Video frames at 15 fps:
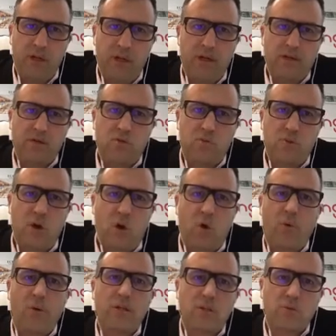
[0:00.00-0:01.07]
to be
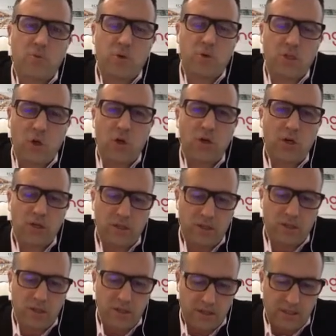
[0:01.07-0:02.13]
always returning to the
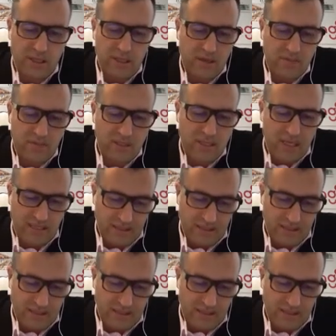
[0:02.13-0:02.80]
same desk.